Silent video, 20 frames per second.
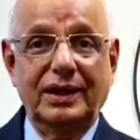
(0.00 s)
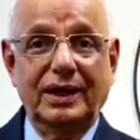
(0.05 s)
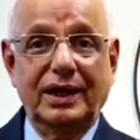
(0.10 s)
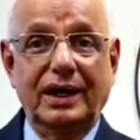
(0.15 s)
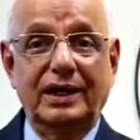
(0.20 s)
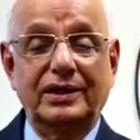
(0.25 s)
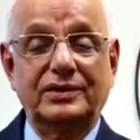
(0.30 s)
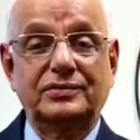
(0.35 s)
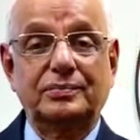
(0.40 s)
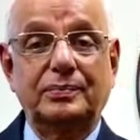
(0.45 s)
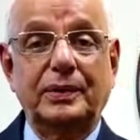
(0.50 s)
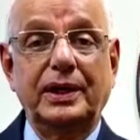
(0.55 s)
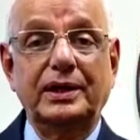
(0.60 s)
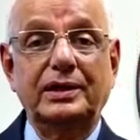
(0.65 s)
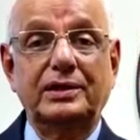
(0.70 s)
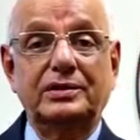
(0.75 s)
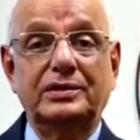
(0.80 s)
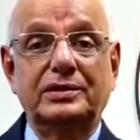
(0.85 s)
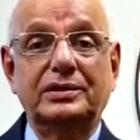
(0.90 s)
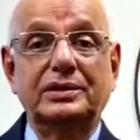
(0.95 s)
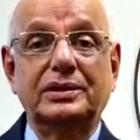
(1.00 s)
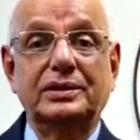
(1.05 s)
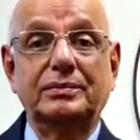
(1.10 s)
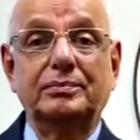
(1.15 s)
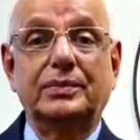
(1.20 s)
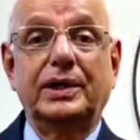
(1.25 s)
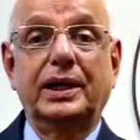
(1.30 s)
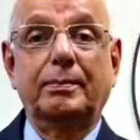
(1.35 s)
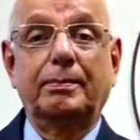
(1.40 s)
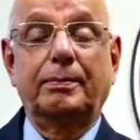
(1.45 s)
and spent
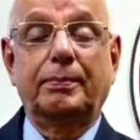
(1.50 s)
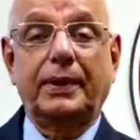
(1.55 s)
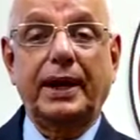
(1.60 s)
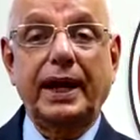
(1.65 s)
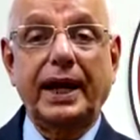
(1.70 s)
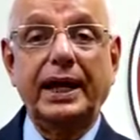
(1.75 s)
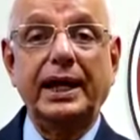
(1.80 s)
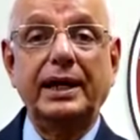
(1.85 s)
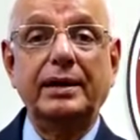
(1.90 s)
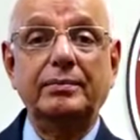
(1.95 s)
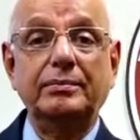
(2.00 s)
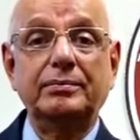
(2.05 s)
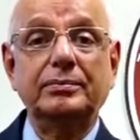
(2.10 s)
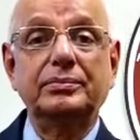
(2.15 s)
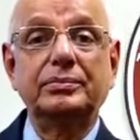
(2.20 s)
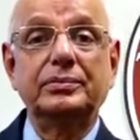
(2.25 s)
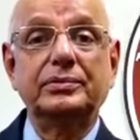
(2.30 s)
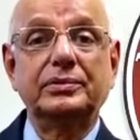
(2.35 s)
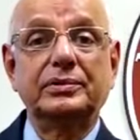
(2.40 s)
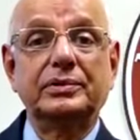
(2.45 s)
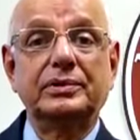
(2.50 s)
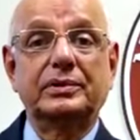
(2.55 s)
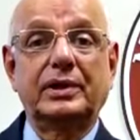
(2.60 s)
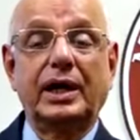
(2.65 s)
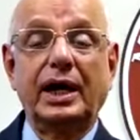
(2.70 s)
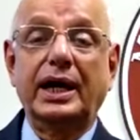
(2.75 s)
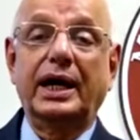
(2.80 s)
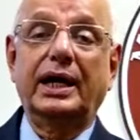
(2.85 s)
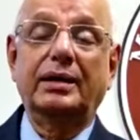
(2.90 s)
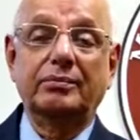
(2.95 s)
my prime
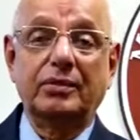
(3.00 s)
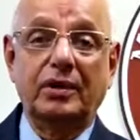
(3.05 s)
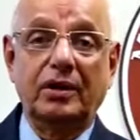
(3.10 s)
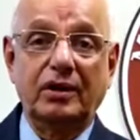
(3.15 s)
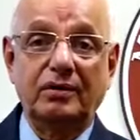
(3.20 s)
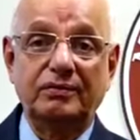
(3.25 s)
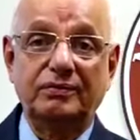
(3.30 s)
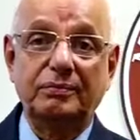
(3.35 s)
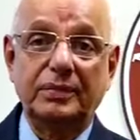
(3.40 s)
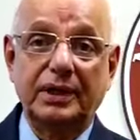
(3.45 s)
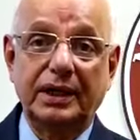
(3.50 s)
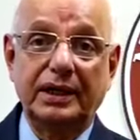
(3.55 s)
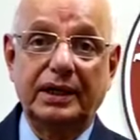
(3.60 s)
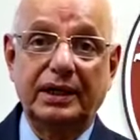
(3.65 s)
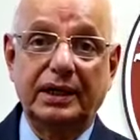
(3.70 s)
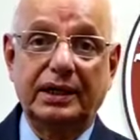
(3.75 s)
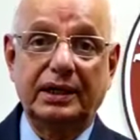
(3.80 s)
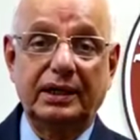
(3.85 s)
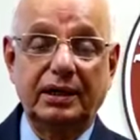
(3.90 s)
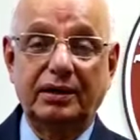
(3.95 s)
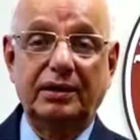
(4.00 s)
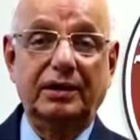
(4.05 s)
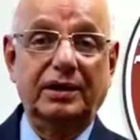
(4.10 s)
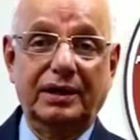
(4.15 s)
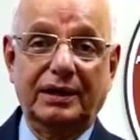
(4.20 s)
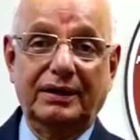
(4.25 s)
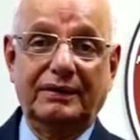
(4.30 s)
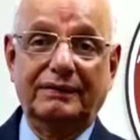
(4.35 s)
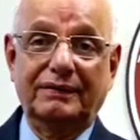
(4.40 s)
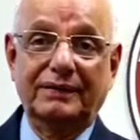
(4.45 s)
time of my
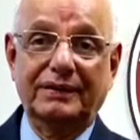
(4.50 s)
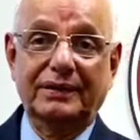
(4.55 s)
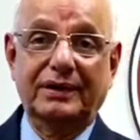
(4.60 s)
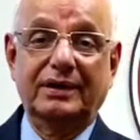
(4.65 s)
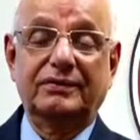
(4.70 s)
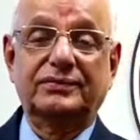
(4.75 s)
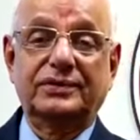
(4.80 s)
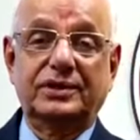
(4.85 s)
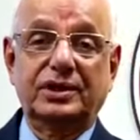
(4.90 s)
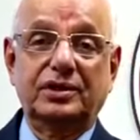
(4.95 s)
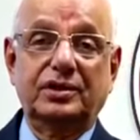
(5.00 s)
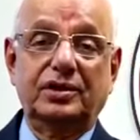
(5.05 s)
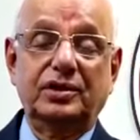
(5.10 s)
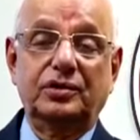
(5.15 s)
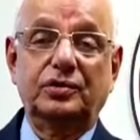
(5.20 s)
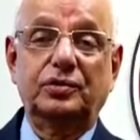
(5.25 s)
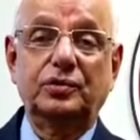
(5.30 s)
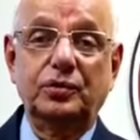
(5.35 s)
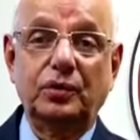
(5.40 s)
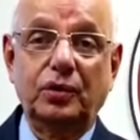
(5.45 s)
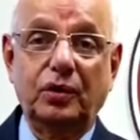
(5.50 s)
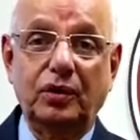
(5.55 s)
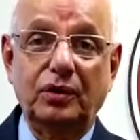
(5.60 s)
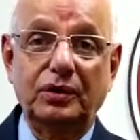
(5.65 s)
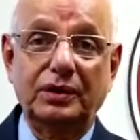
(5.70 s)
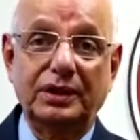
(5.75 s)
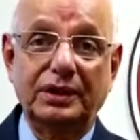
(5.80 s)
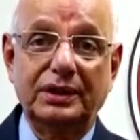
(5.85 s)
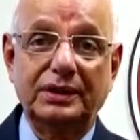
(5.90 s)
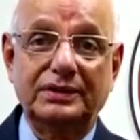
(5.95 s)
career of 32
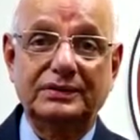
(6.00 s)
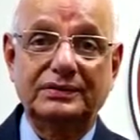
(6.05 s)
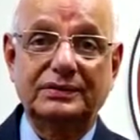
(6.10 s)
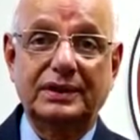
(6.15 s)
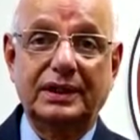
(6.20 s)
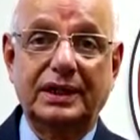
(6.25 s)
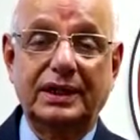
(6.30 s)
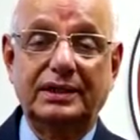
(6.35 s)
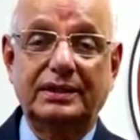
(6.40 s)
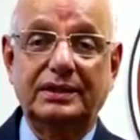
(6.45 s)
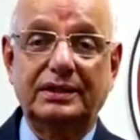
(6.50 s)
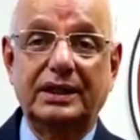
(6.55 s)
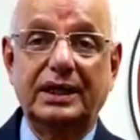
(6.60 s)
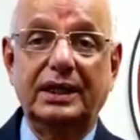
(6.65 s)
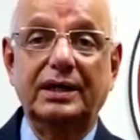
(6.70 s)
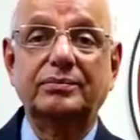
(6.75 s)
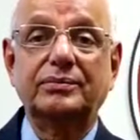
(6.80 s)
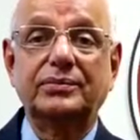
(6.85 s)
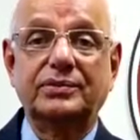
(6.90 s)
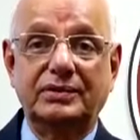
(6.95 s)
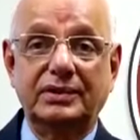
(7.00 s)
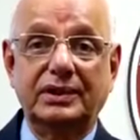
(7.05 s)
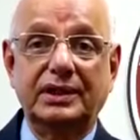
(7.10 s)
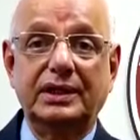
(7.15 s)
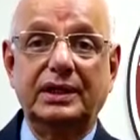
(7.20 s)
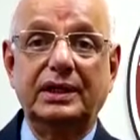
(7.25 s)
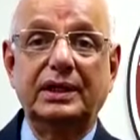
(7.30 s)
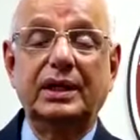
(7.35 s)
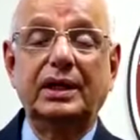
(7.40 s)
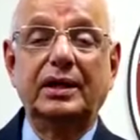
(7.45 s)
long years at
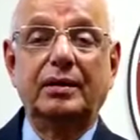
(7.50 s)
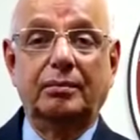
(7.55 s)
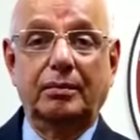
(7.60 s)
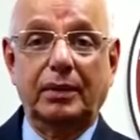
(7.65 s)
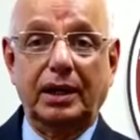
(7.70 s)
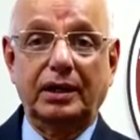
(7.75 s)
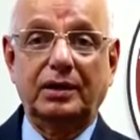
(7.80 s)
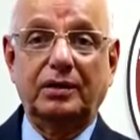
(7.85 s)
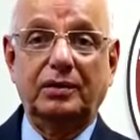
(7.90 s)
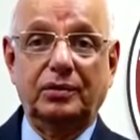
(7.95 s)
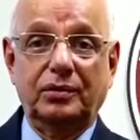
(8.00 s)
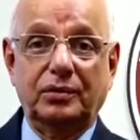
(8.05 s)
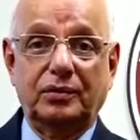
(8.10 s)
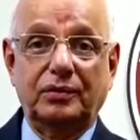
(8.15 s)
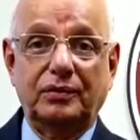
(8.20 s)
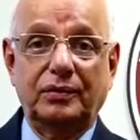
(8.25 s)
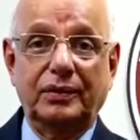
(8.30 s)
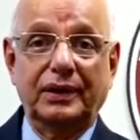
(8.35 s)
KMC Mangalore.